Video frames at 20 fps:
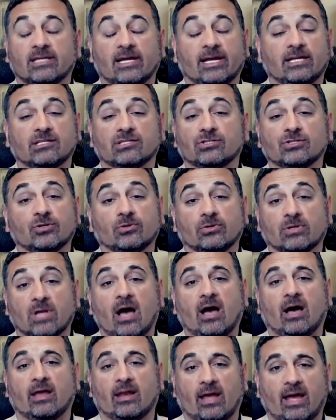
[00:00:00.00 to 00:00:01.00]
states do
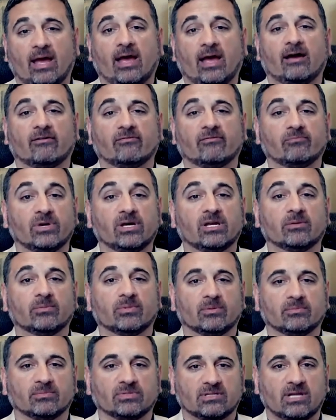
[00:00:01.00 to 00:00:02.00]
not have
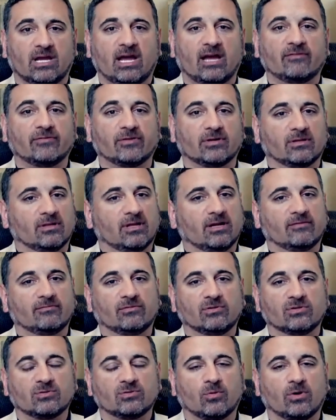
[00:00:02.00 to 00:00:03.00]
minimum staffing
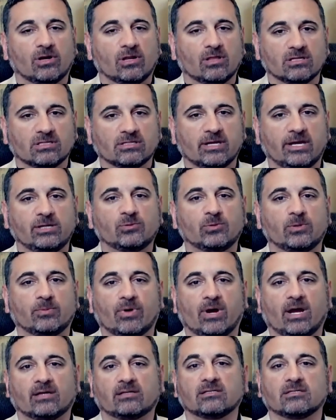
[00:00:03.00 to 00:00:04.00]
levels. One of the states we
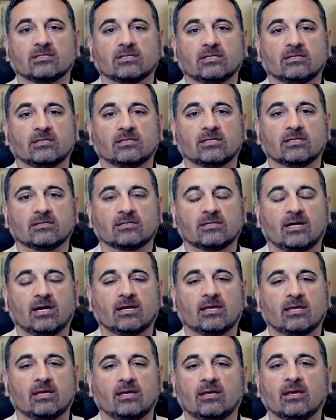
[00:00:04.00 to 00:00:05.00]
practice in,
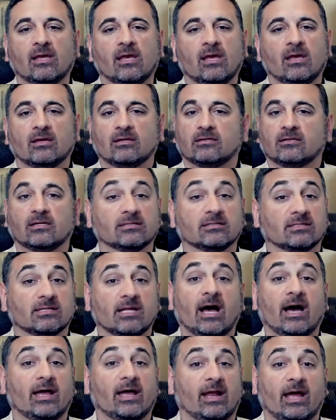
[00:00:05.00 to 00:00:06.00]
Kentucky, does
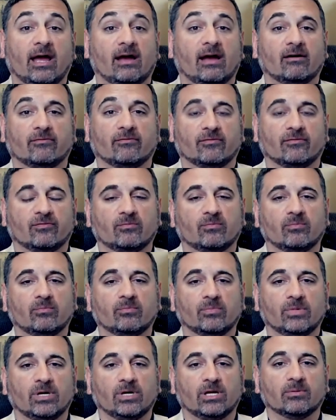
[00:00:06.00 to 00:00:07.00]
not have
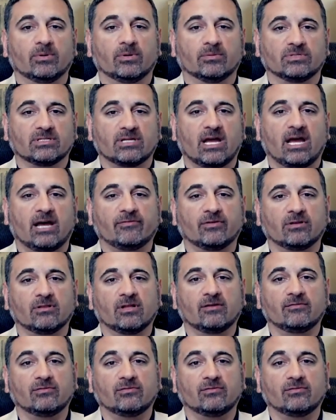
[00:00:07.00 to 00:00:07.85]
minimum staffing